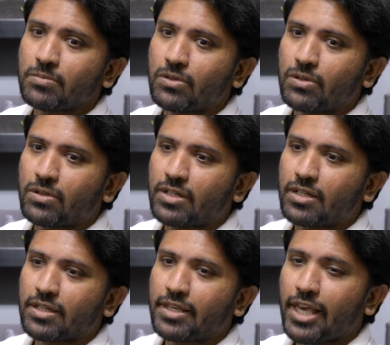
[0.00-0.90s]

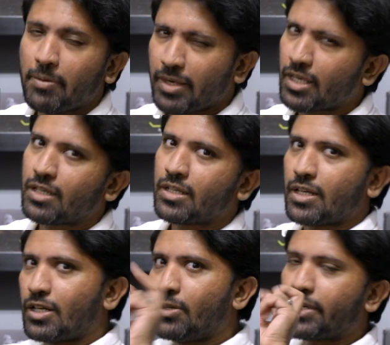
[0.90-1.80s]
more gaming
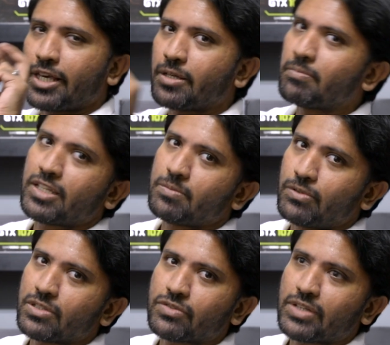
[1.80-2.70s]
looking
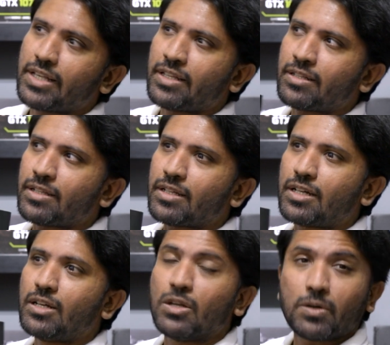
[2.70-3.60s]
motherboards in
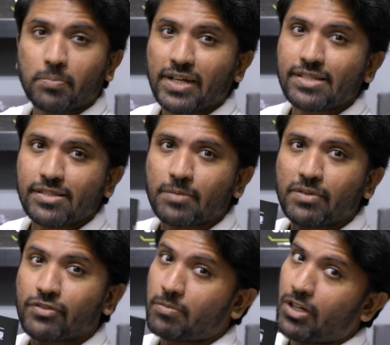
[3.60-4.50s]
a lower price
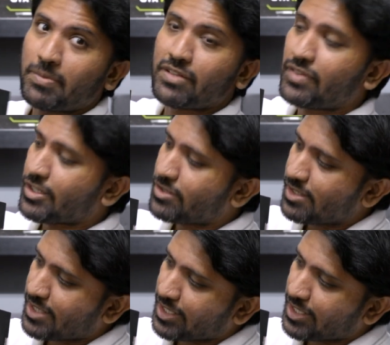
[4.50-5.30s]
segment from all manufacturers,